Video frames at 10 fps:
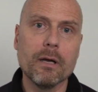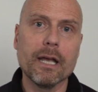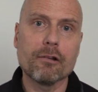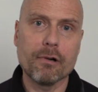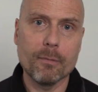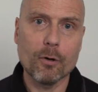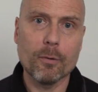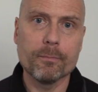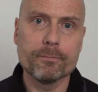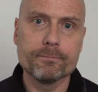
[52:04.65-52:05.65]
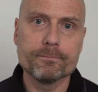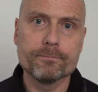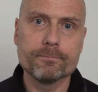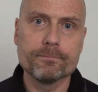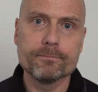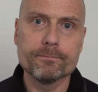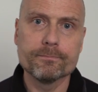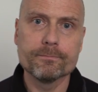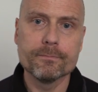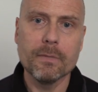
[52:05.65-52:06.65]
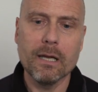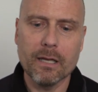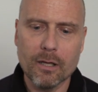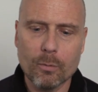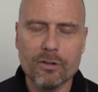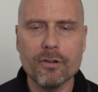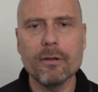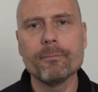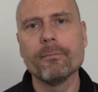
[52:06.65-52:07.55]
a criminal. And here we see